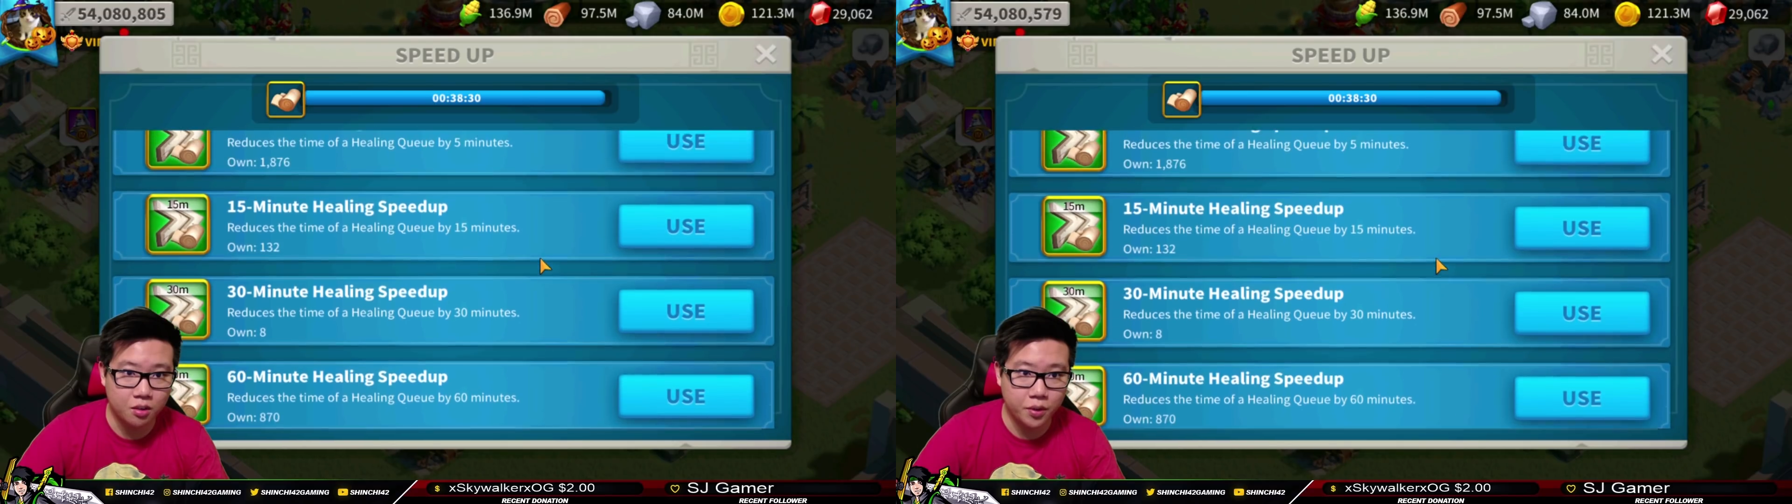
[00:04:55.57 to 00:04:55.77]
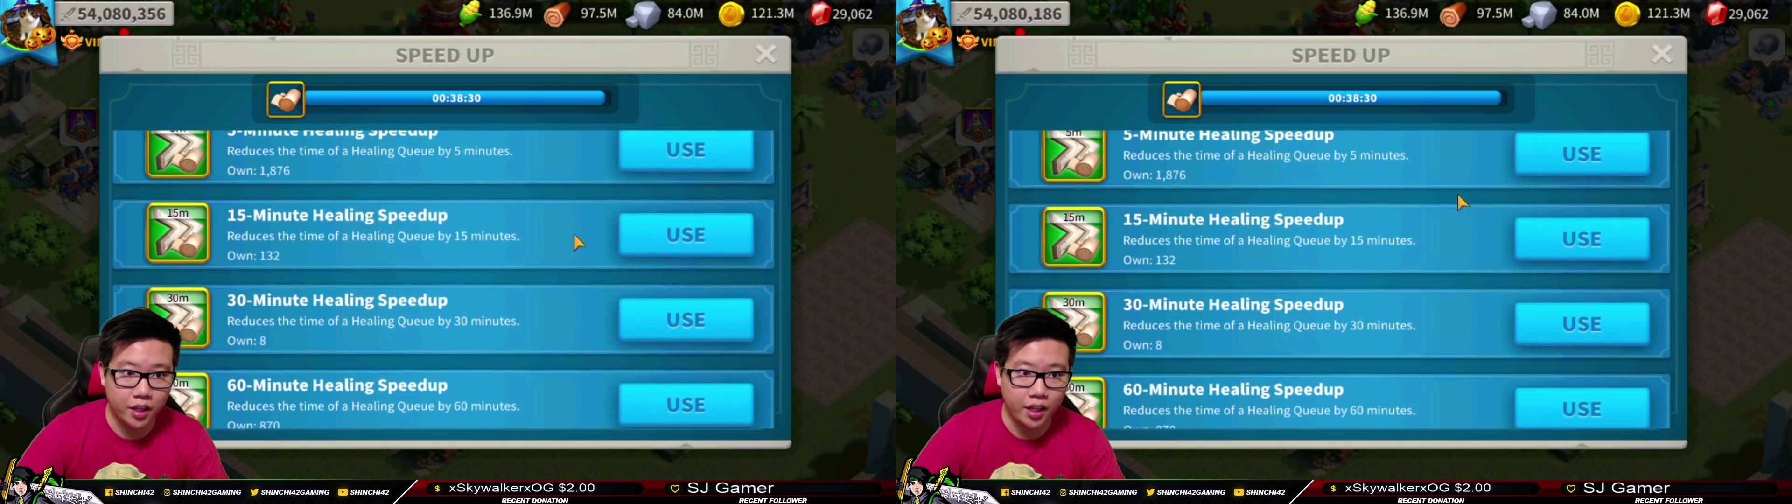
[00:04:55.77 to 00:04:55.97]

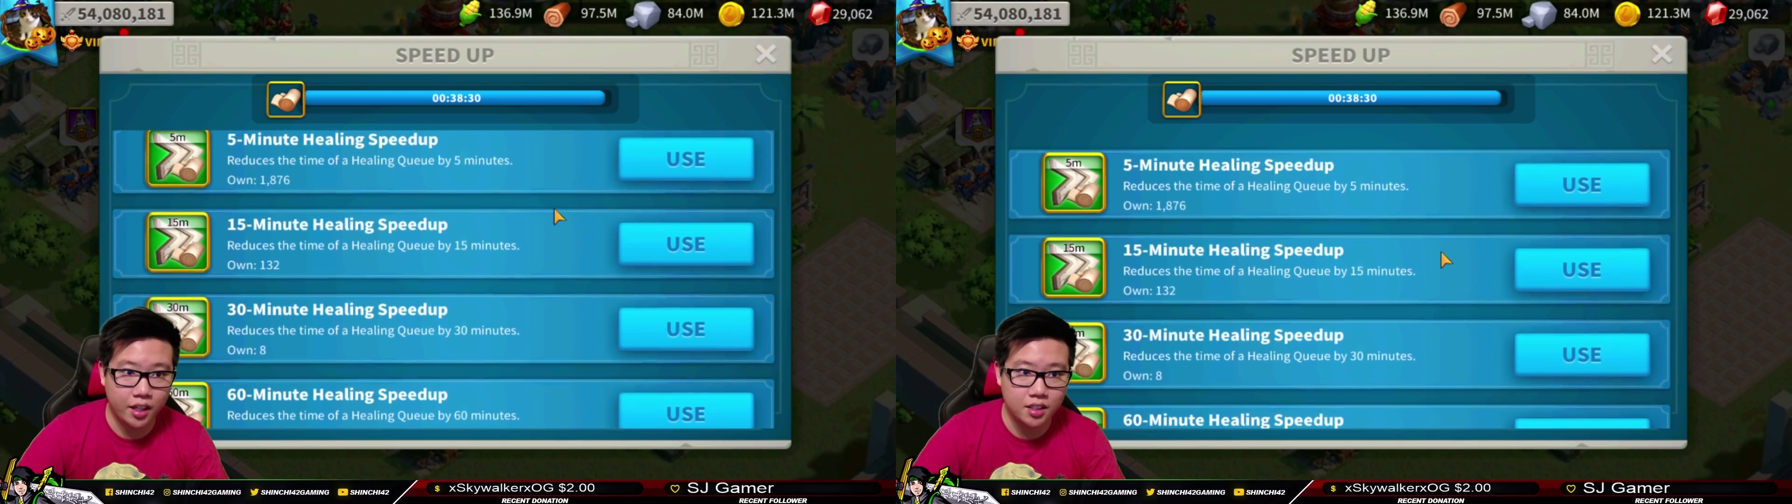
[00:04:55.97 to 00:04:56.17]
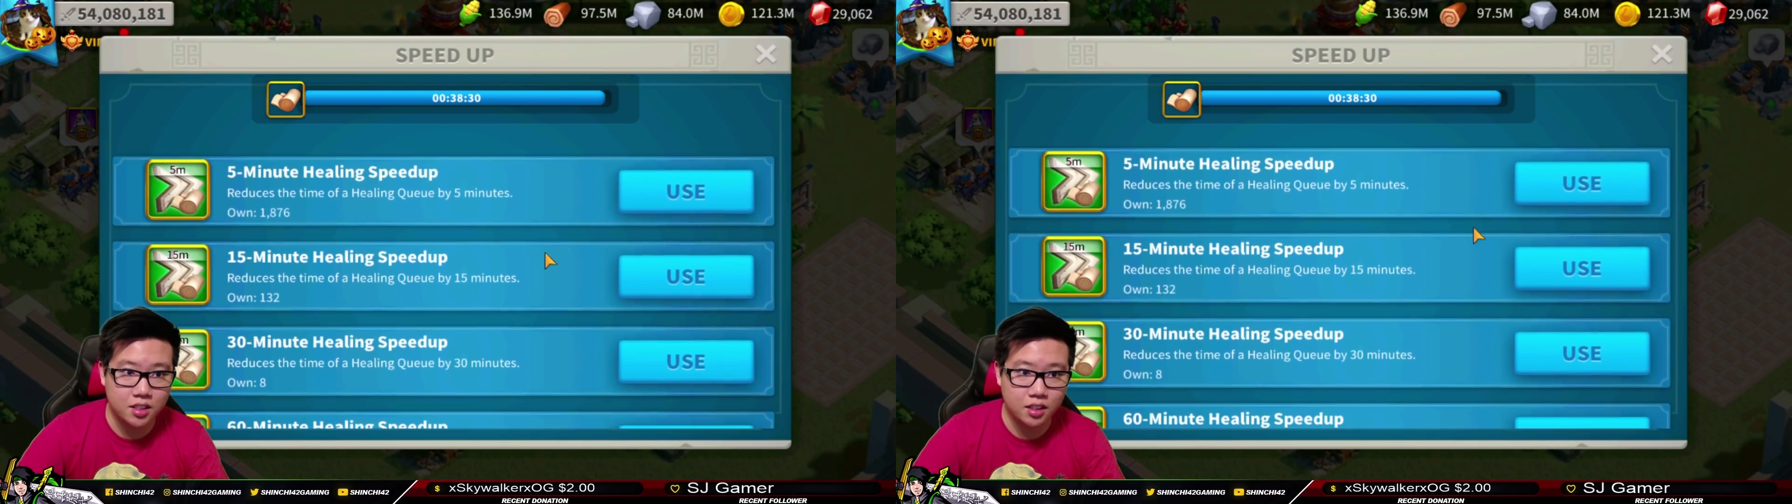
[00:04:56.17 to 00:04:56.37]
We
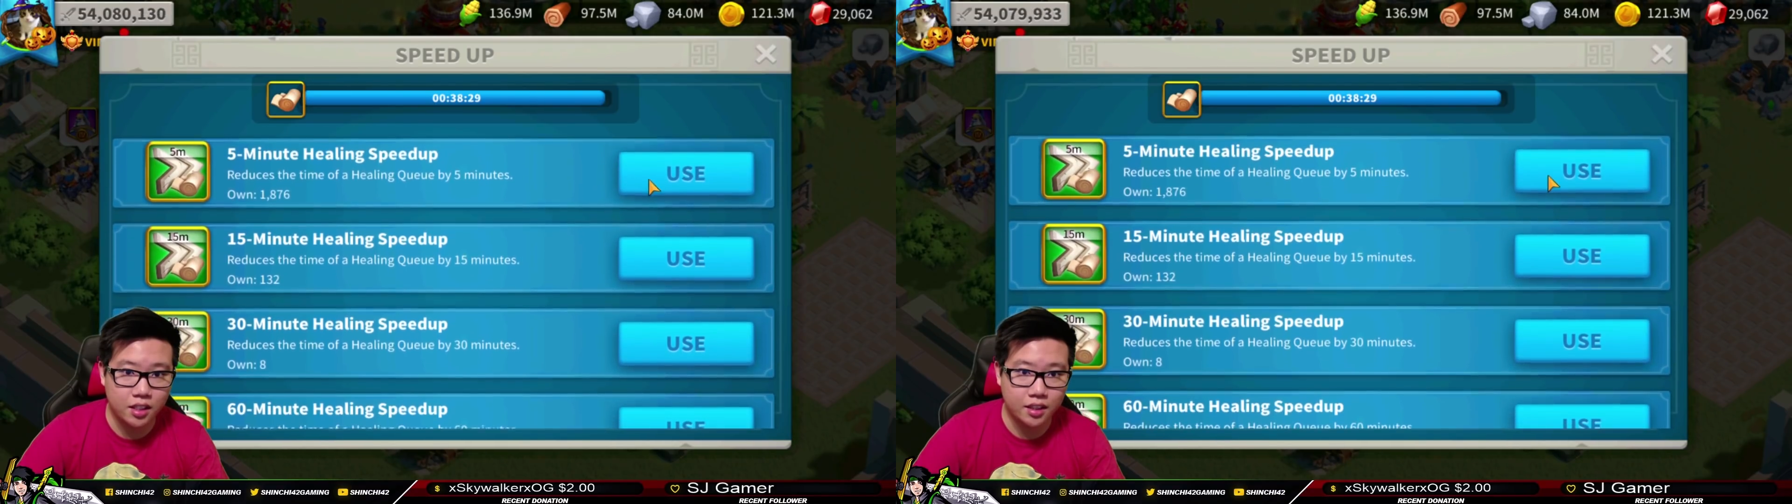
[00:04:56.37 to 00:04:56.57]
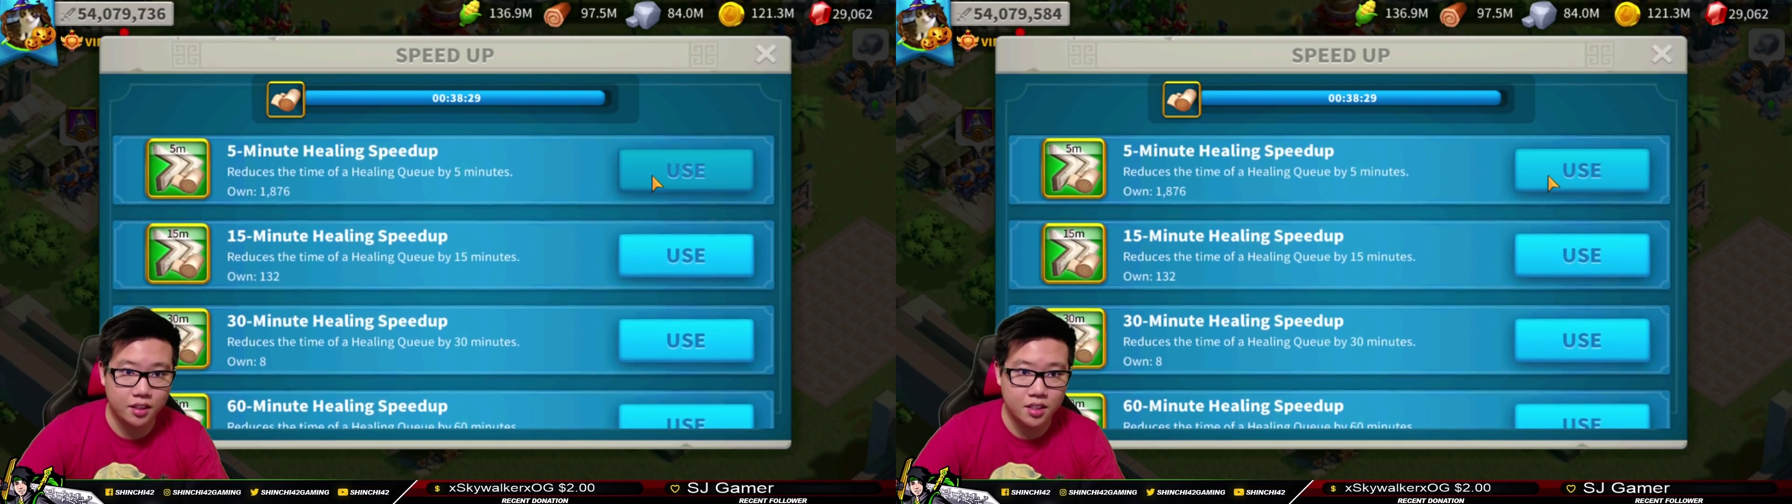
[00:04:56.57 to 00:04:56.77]
can't
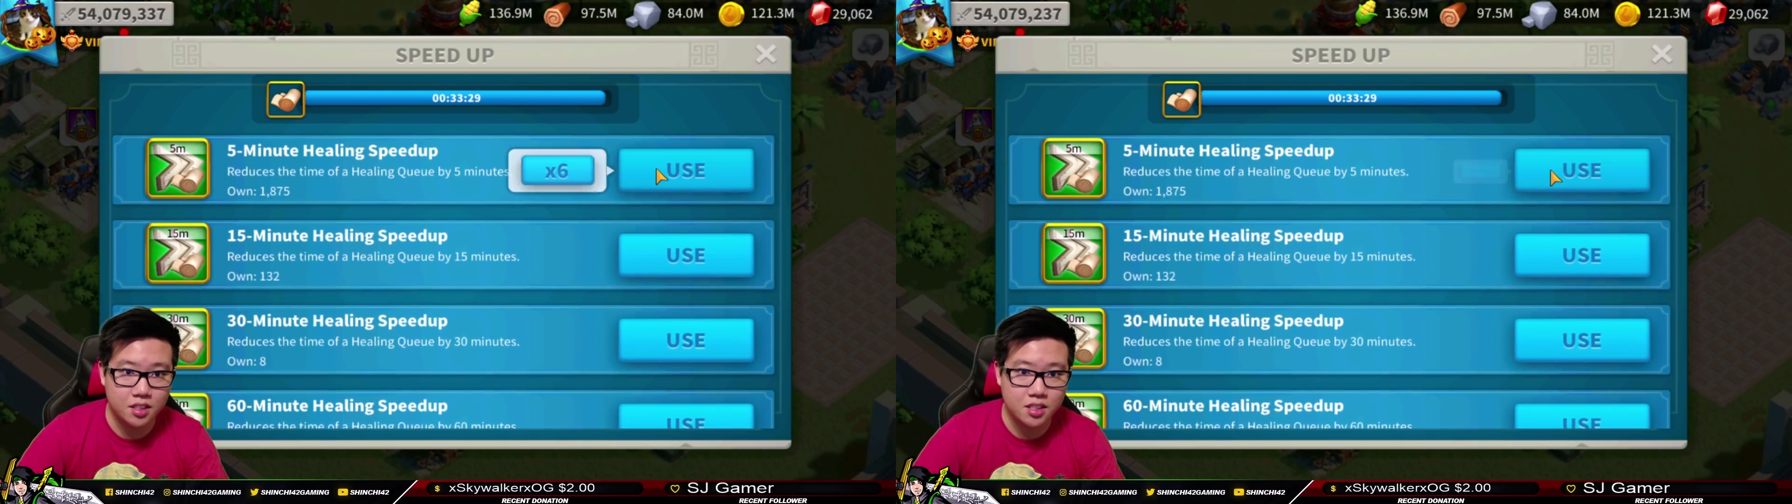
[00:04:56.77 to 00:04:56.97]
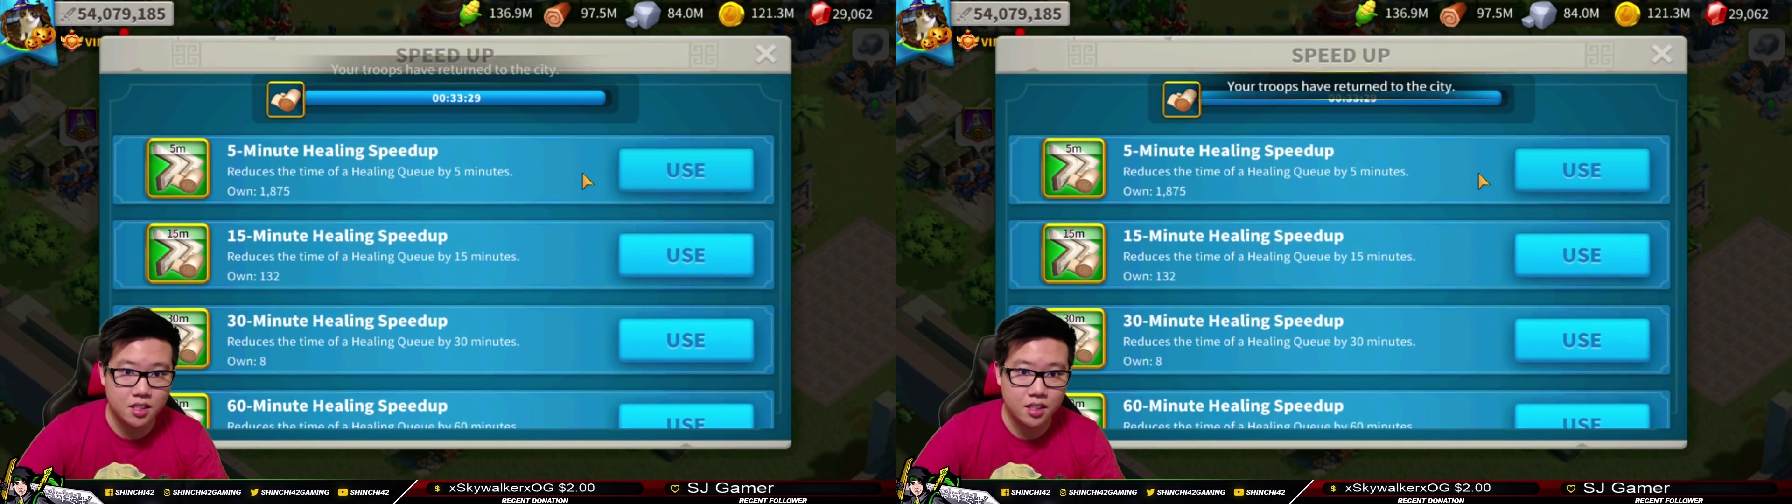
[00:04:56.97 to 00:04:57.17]
let
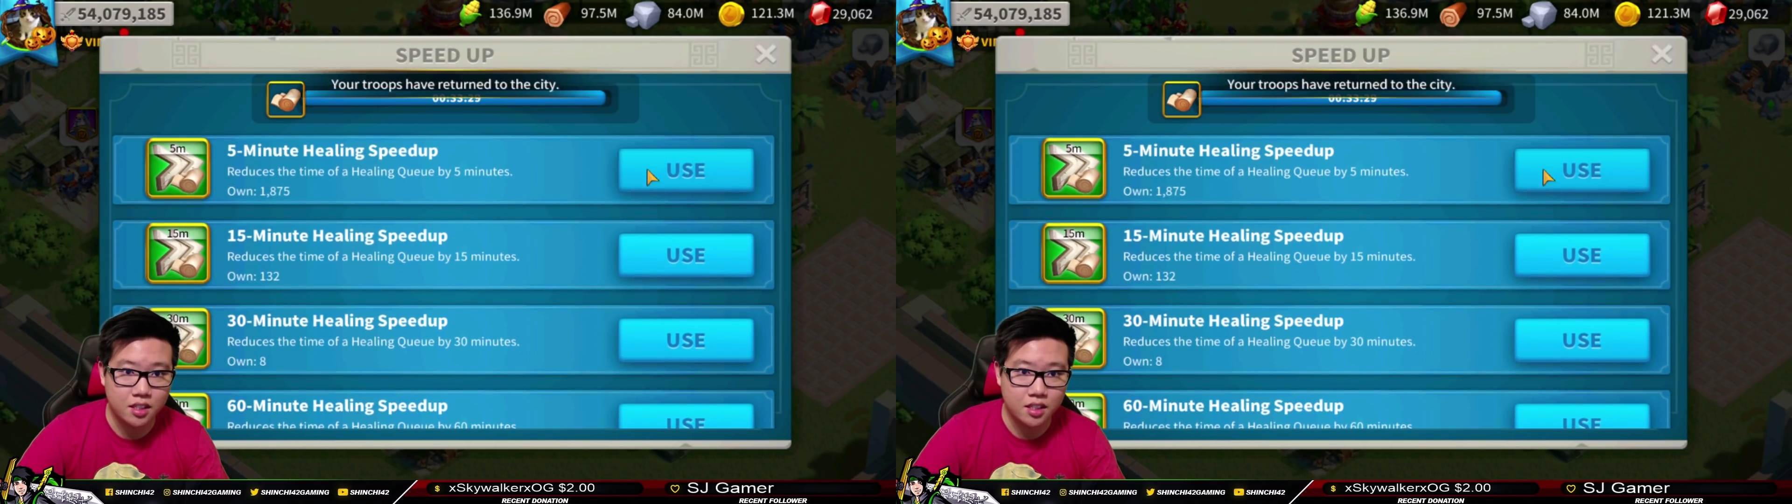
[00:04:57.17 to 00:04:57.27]
this